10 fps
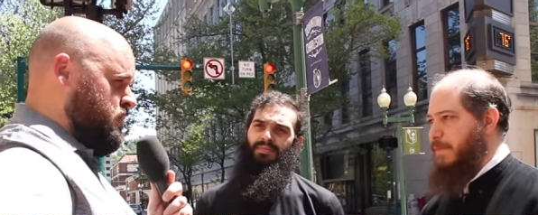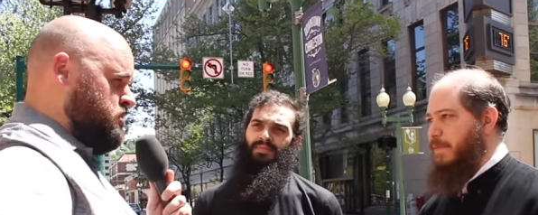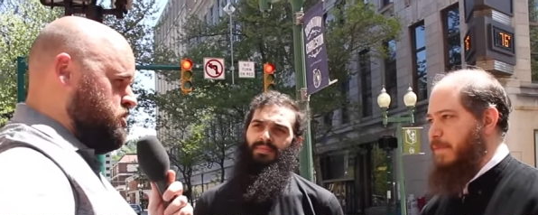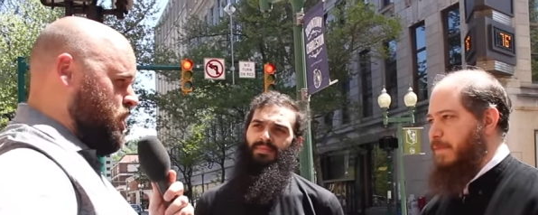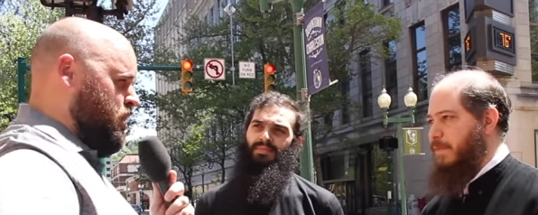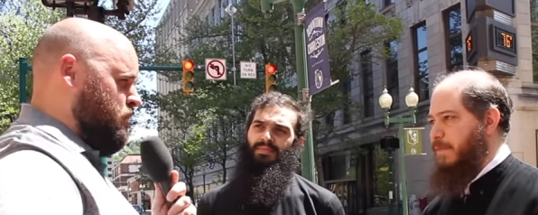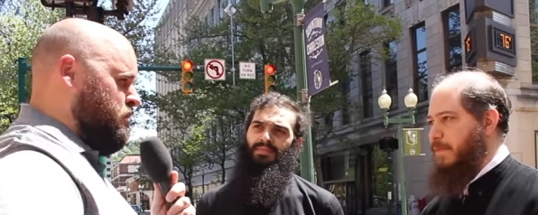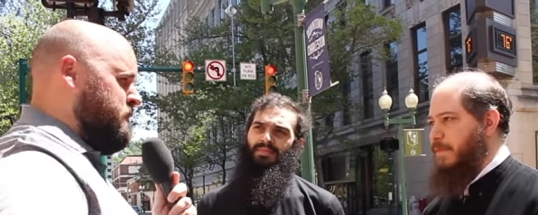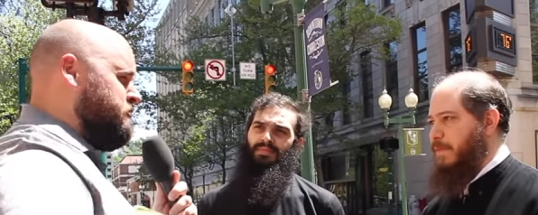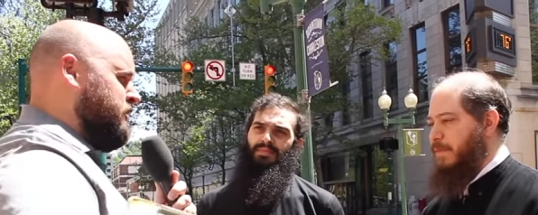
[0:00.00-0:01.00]
Speaker 1: So
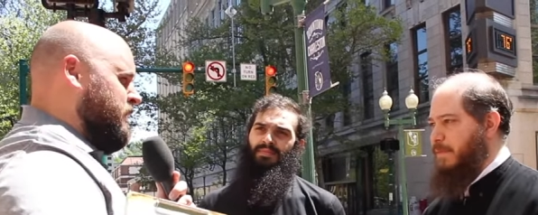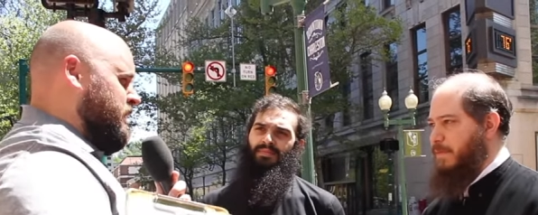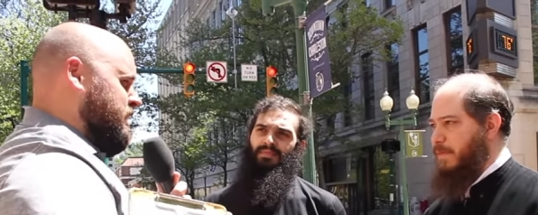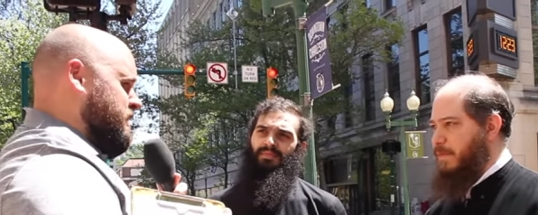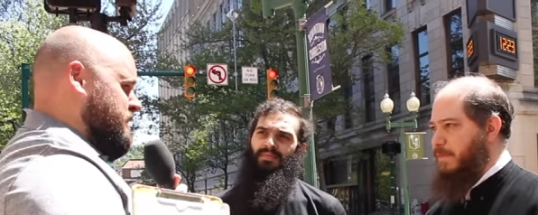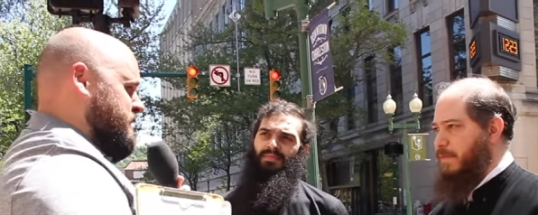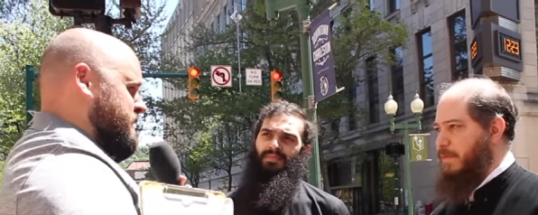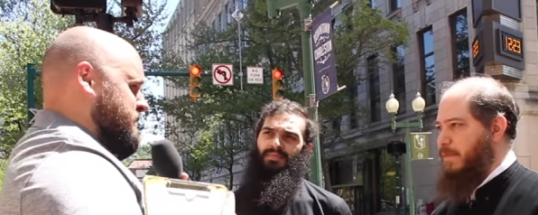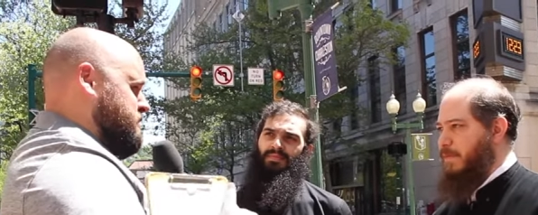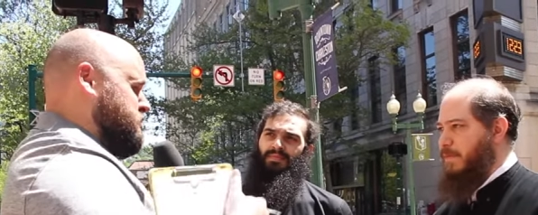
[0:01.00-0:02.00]

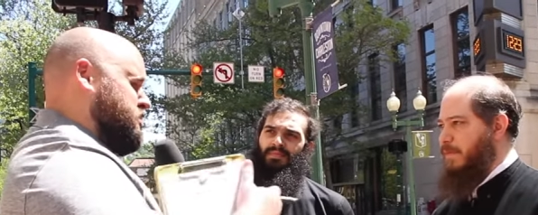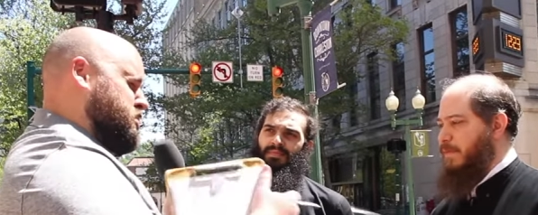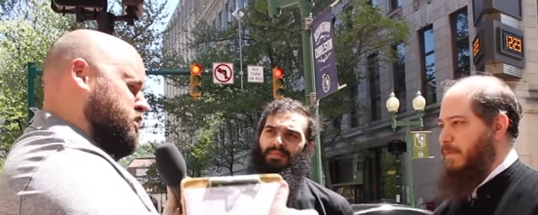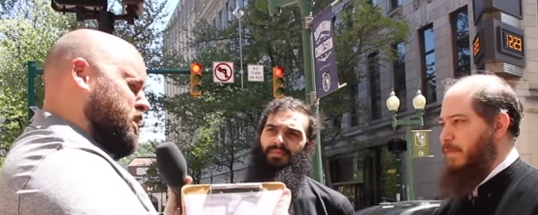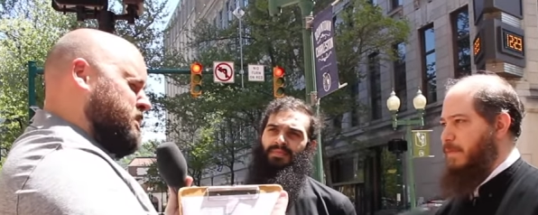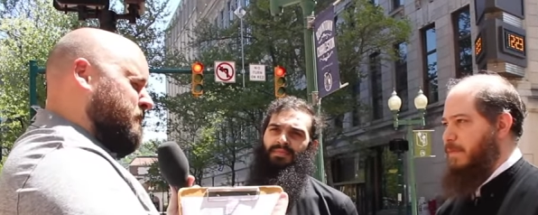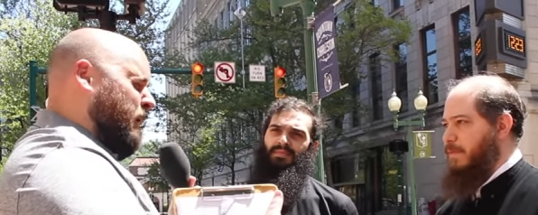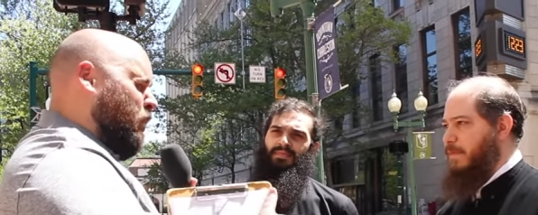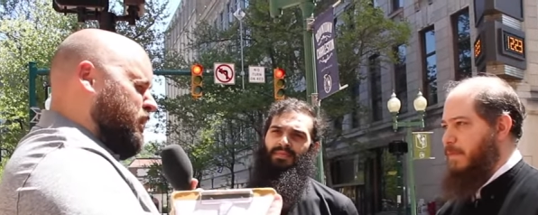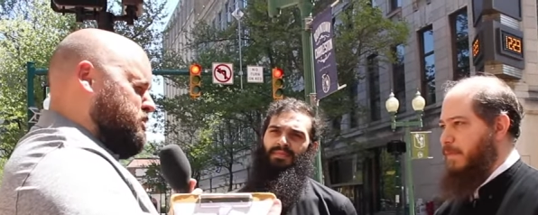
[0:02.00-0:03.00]
just judging
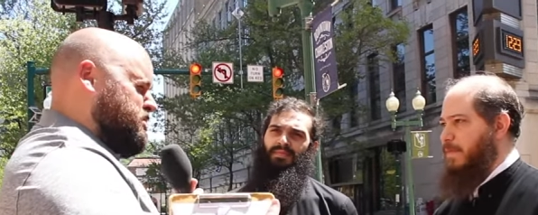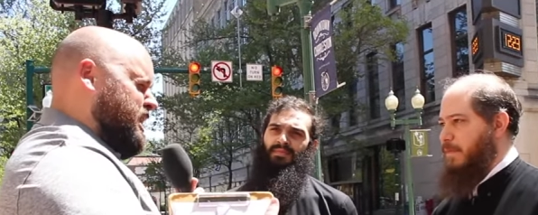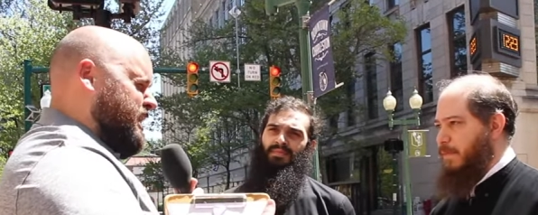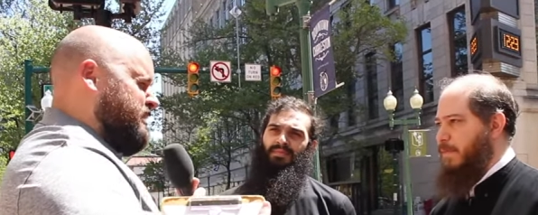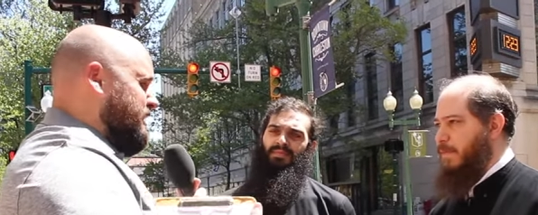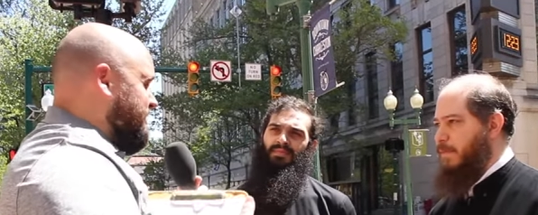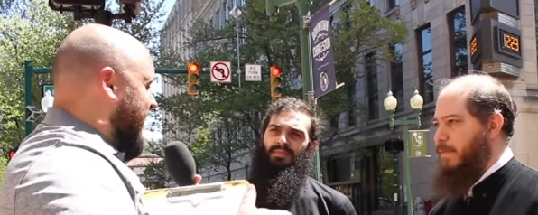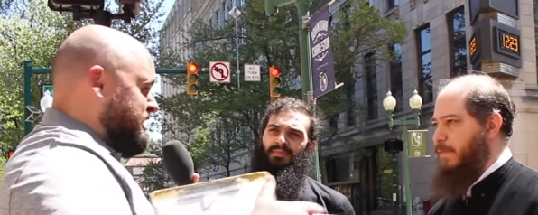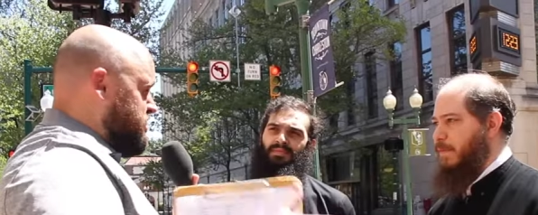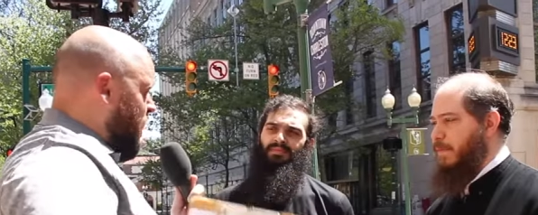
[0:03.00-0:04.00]
by what you said,
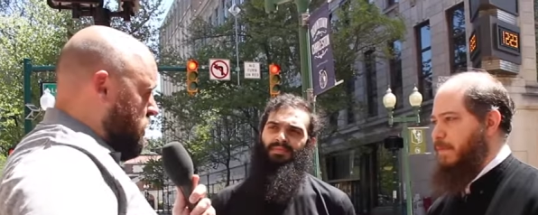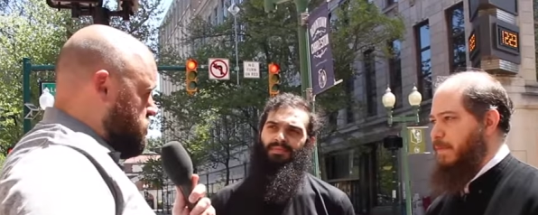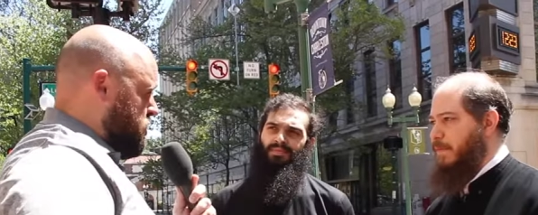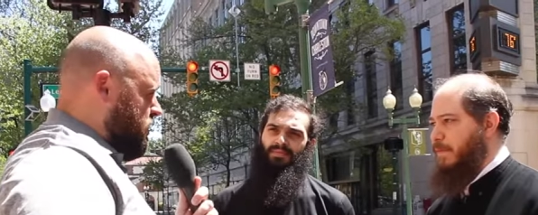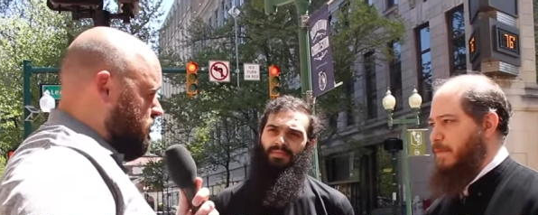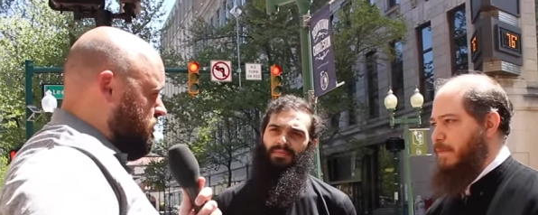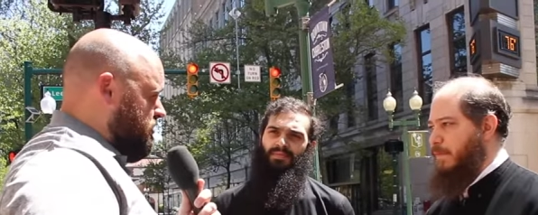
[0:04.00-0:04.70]
that's not true.